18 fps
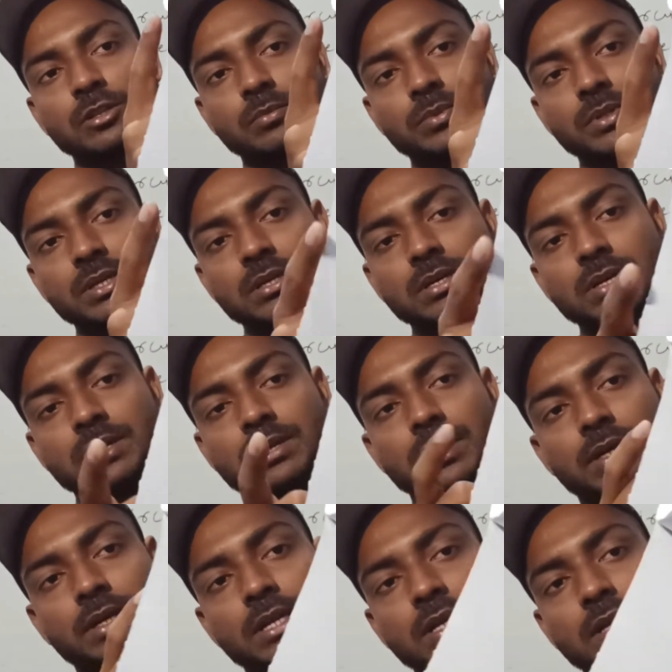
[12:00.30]
the
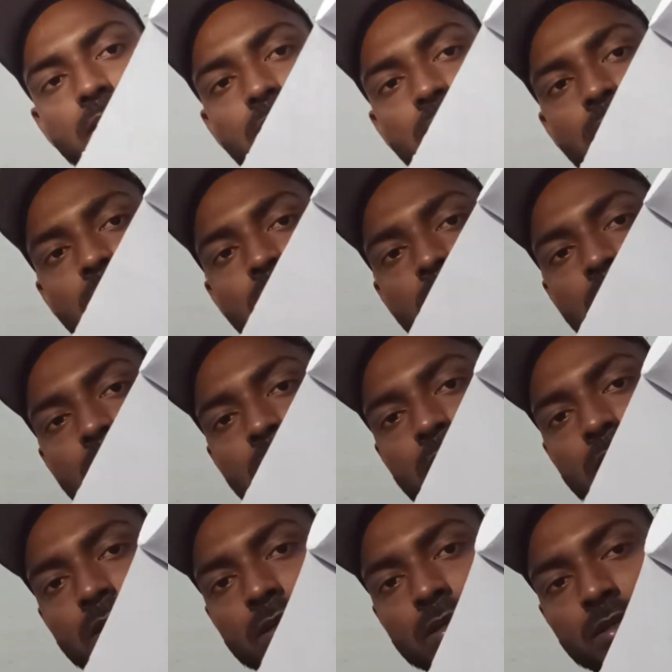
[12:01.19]
rectangle.
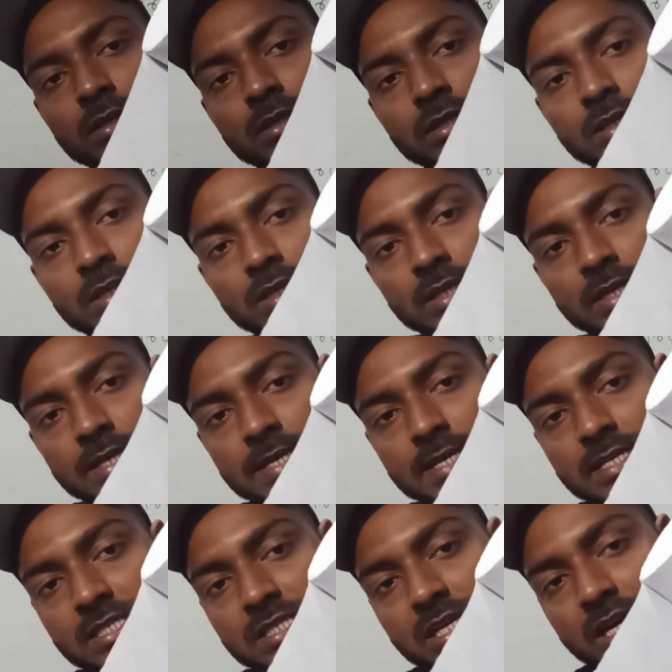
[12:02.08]

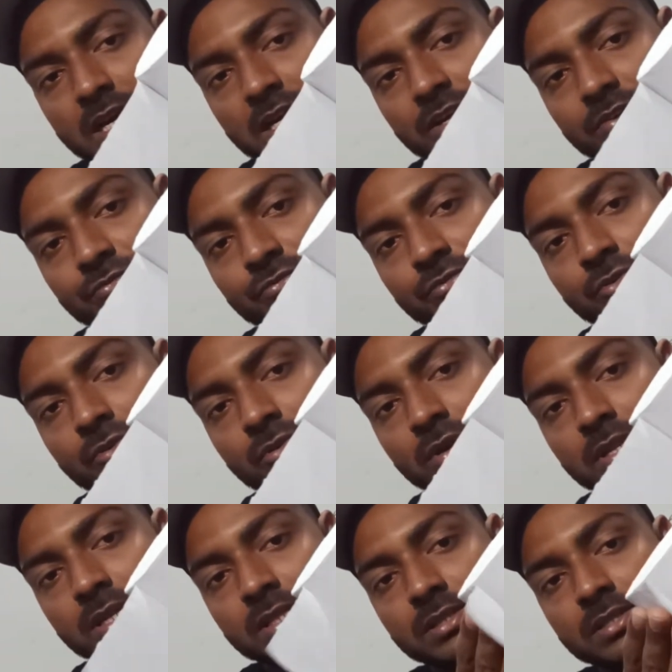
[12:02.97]
As I have
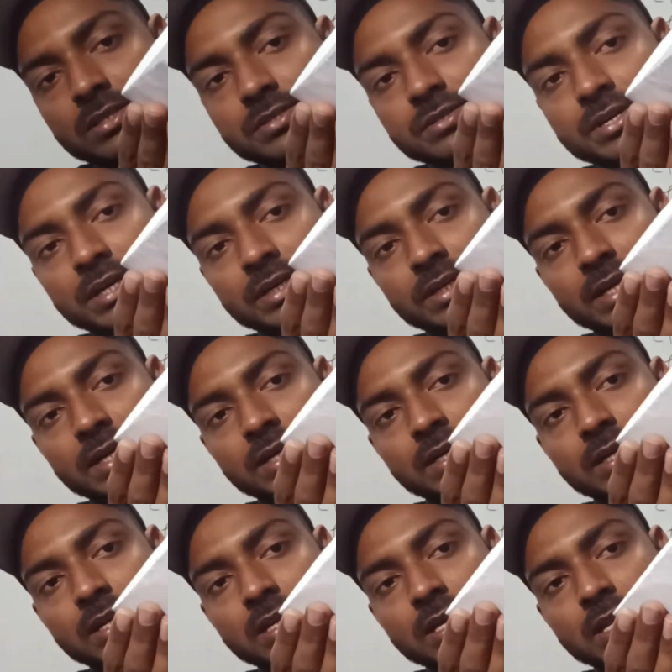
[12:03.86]
folded this
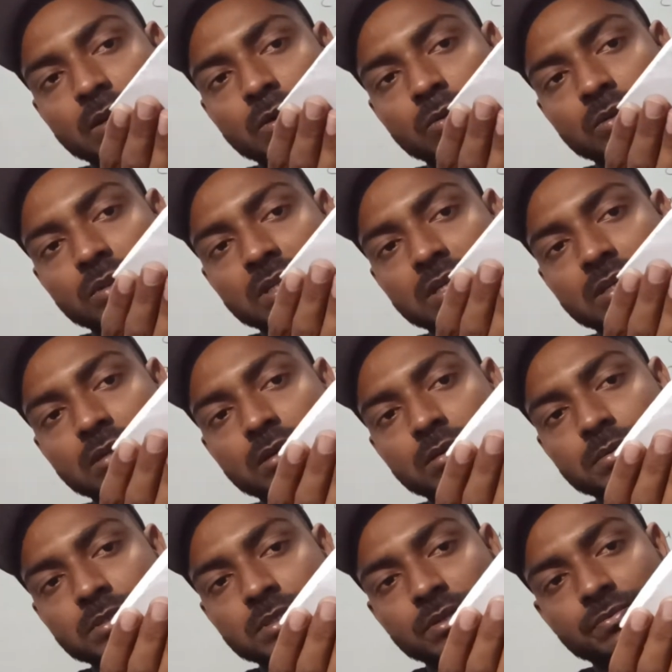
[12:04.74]
rectangle along the
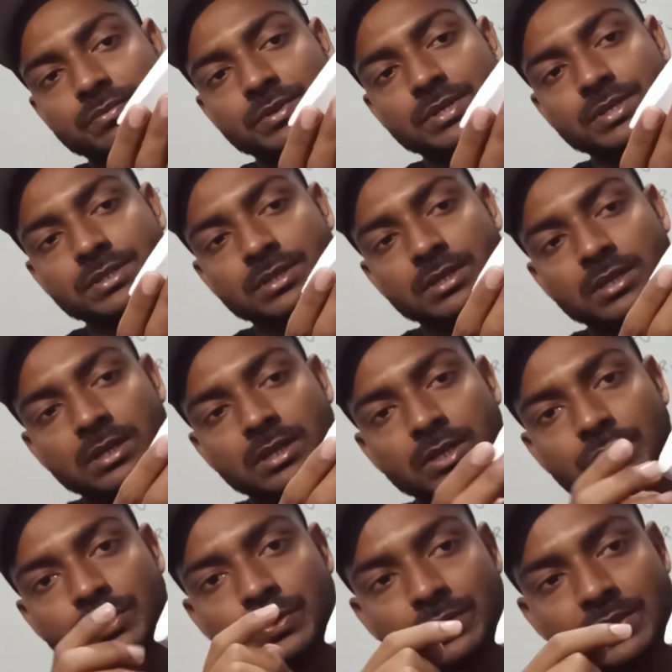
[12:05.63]
curved surface,
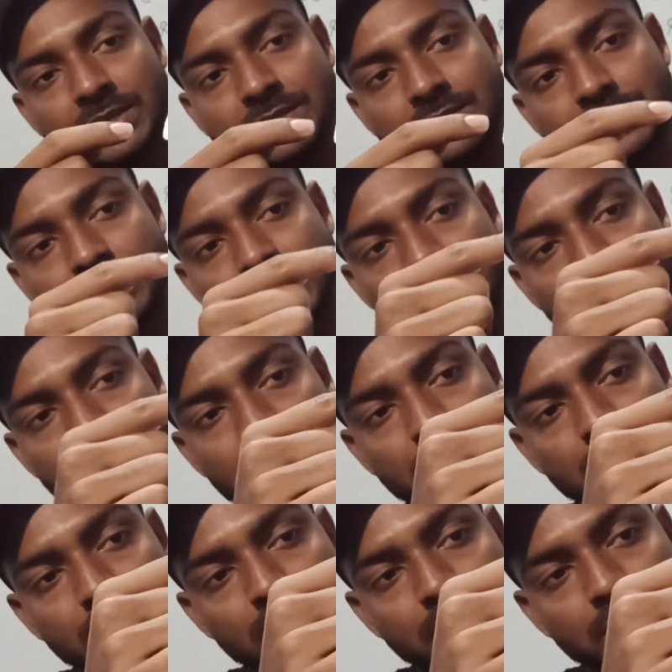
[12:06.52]
you can see
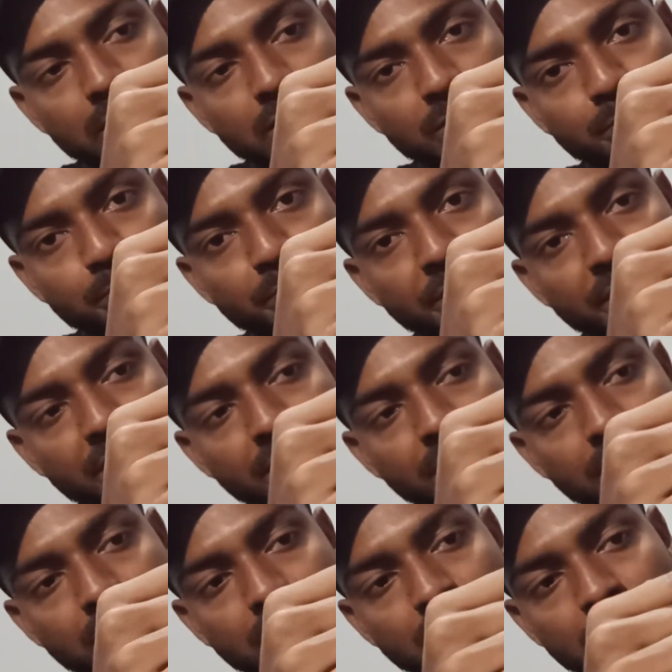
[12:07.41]
the
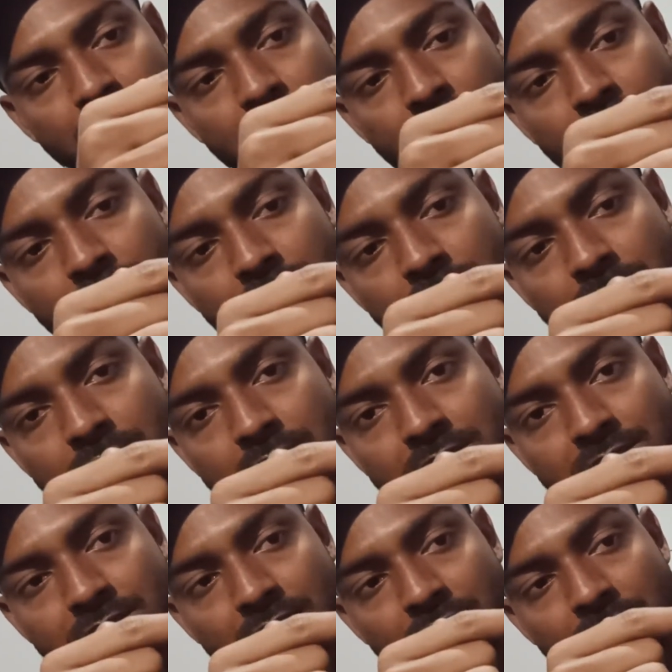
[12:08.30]
breadth is
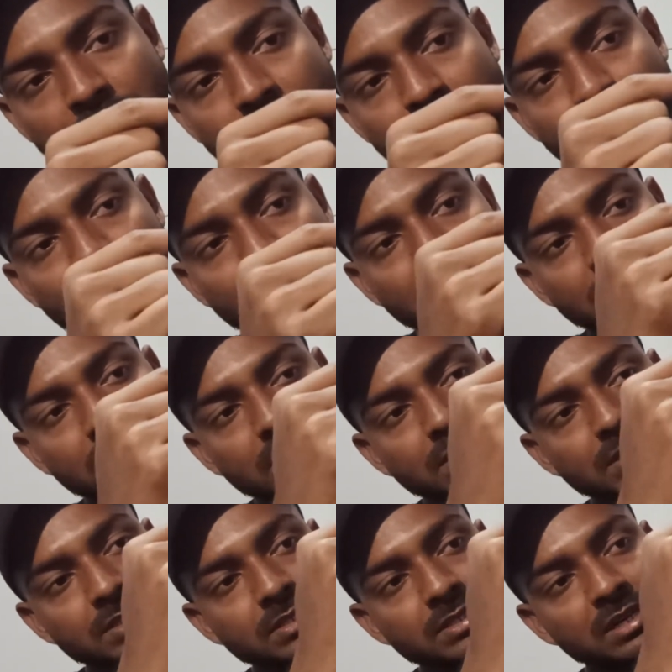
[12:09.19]
nothing but the
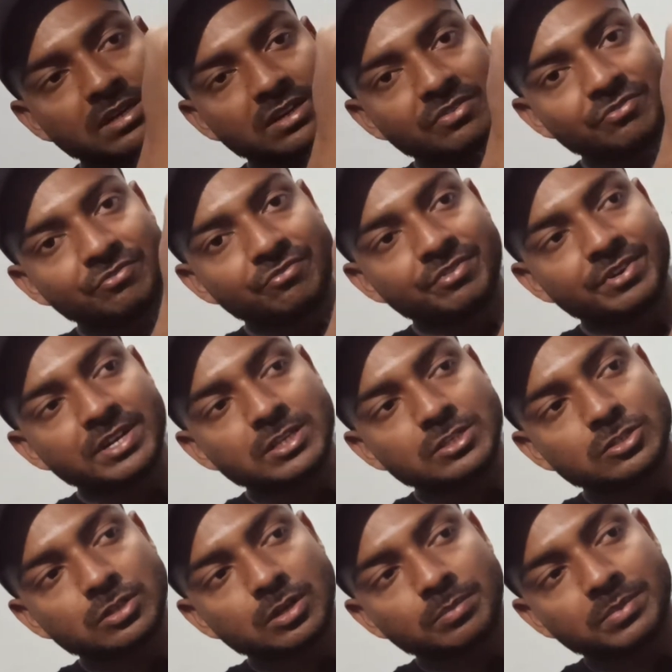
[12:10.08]

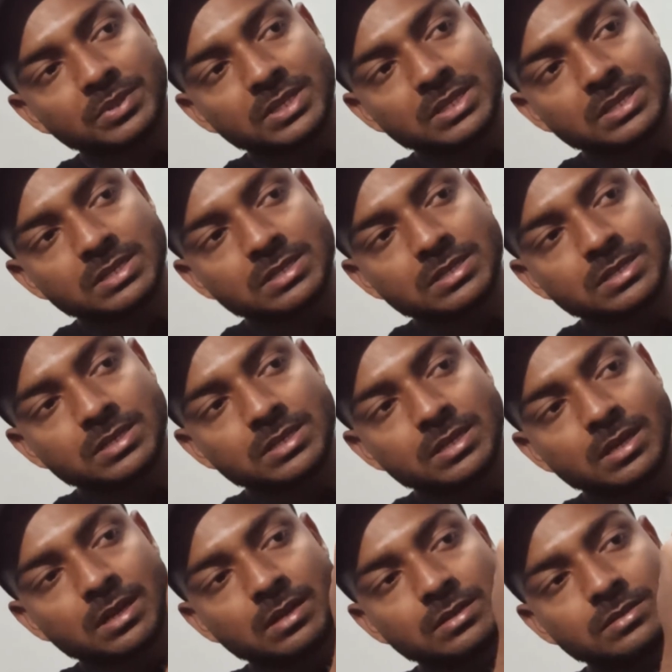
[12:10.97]
circumference of the
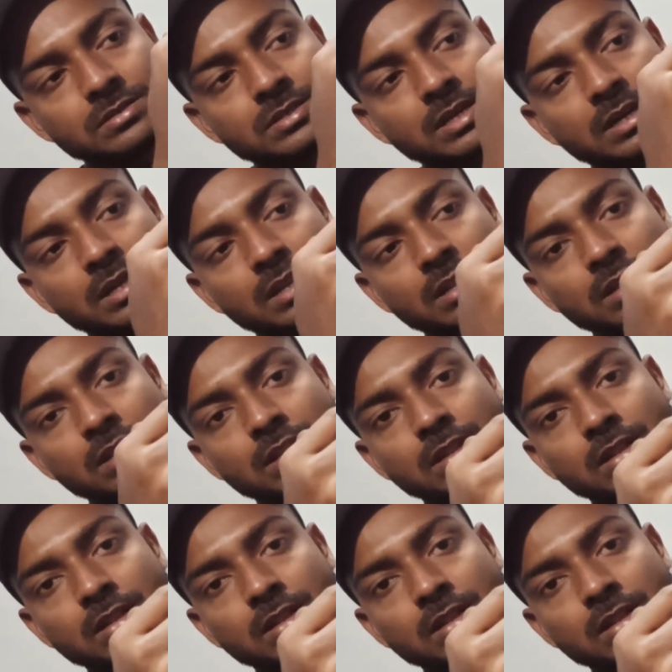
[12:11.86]
circle.